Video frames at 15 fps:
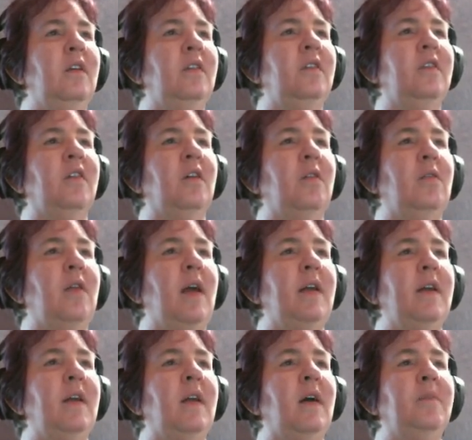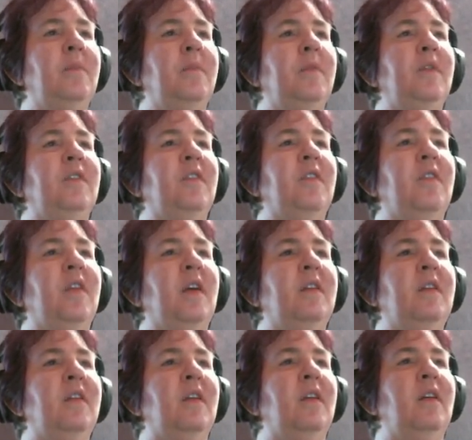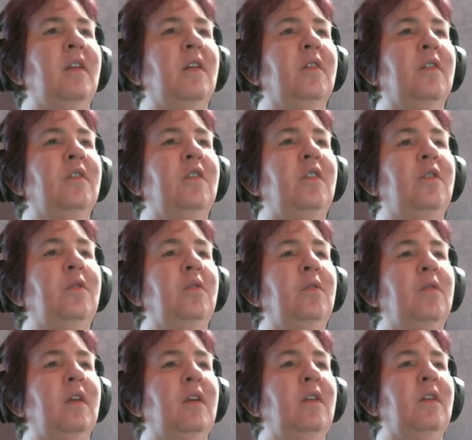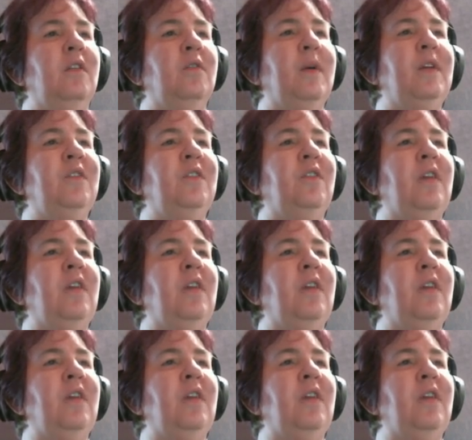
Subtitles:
So line it up so that those two can switch.